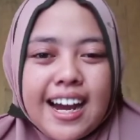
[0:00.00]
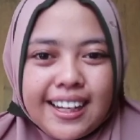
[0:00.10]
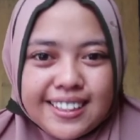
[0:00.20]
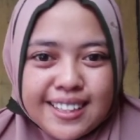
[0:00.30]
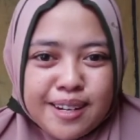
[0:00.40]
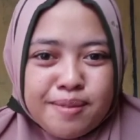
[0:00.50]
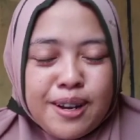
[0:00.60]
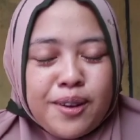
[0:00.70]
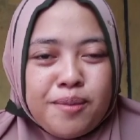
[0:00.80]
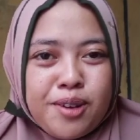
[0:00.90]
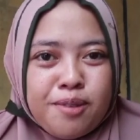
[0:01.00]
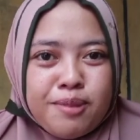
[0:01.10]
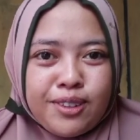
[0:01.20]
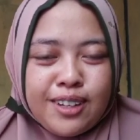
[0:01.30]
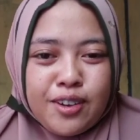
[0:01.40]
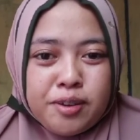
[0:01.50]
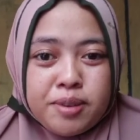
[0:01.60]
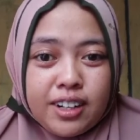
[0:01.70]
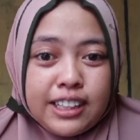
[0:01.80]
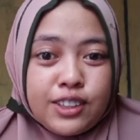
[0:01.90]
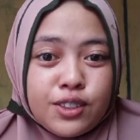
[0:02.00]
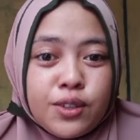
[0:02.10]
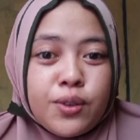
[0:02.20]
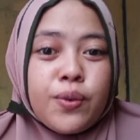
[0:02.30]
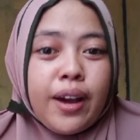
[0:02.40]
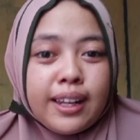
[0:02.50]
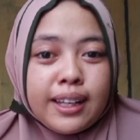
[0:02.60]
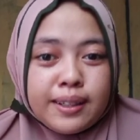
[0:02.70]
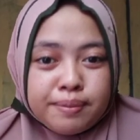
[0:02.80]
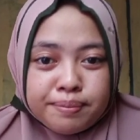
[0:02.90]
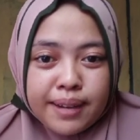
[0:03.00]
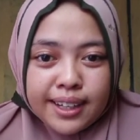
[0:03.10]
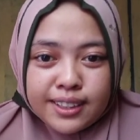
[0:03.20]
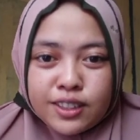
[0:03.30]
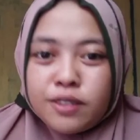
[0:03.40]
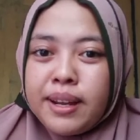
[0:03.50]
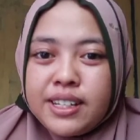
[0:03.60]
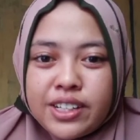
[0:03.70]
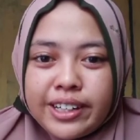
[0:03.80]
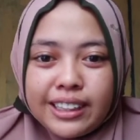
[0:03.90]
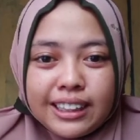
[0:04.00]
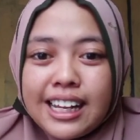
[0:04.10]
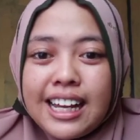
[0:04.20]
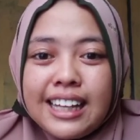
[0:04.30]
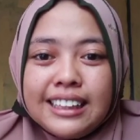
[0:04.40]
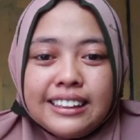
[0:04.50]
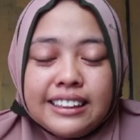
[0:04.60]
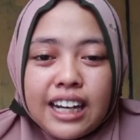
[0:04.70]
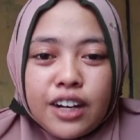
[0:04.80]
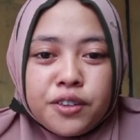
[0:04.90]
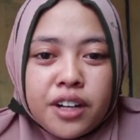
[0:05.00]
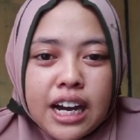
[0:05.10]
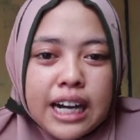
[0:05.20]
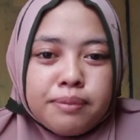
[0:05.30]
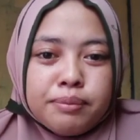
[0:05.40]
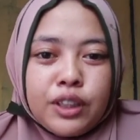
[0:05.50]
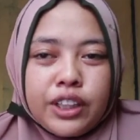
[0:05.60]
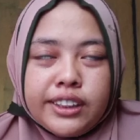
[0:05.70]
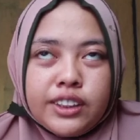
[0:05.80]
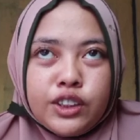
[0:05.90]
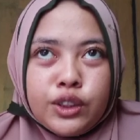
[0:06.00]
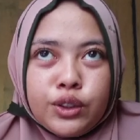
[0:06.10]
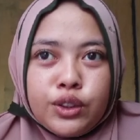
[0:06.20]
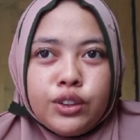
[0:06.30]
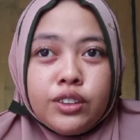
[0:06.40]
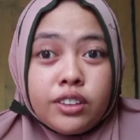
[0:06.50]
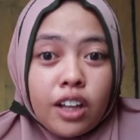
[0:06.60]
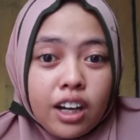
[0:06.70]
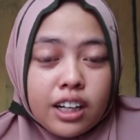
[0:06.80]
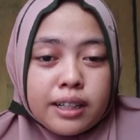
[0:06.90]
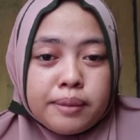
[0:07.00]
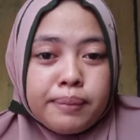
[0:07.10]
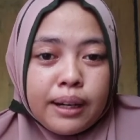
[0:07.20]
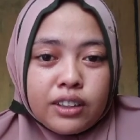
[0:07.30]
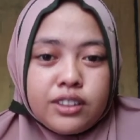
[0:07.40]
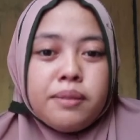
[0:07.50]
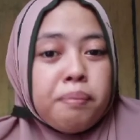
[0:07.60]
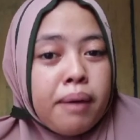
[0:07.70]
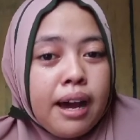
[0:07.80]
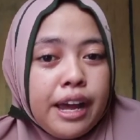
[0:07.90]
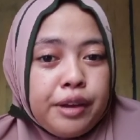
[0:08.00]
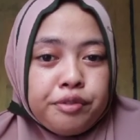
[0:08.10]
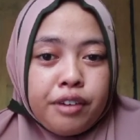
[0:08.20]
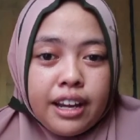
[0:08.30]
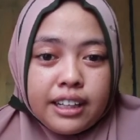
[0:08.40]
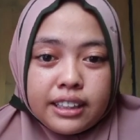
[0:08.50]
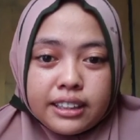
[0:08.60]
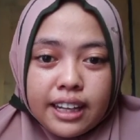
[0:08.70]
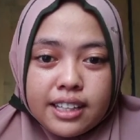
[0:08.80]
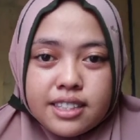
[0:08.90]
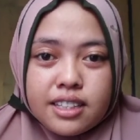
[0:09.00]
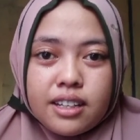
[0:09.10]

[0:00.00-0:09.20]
Assalamualaikum warahmatullahi wabarakatuh. Welcome back to my channel. Now I'm going to talk about my final test.